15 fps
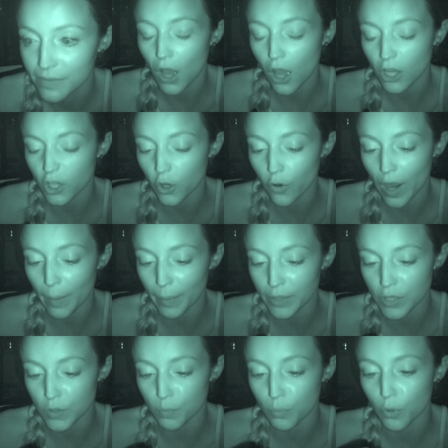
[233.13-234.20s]
Oh crap, I
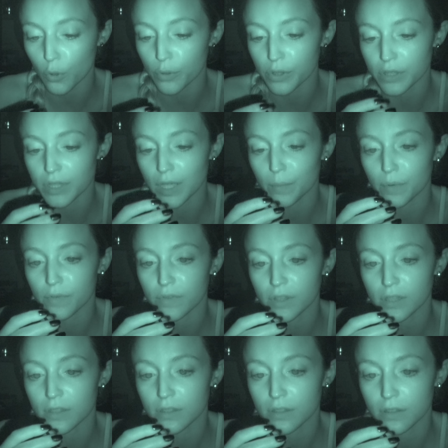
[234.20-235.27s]
just broke the tip of
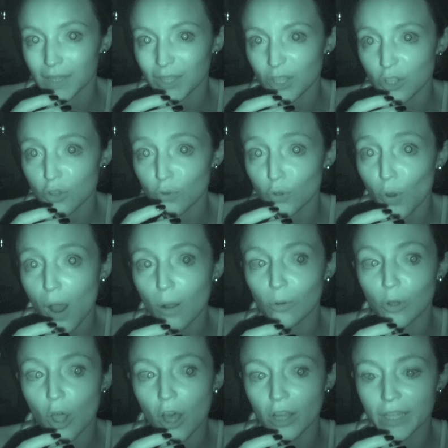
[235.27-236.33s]
this. I just don't know how
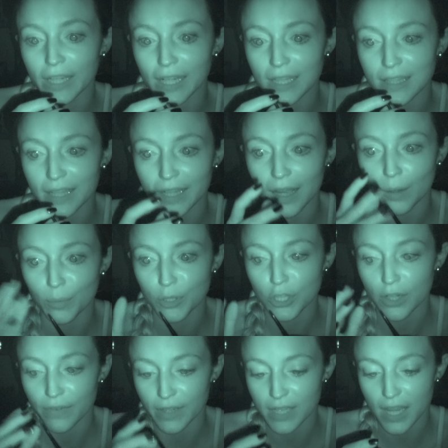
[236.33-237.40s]
long it is. Like how much
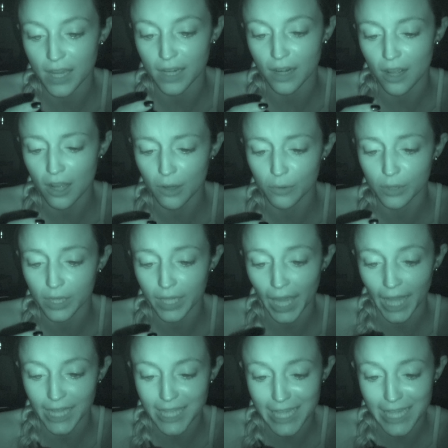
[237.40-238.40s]
have I taken out? I can't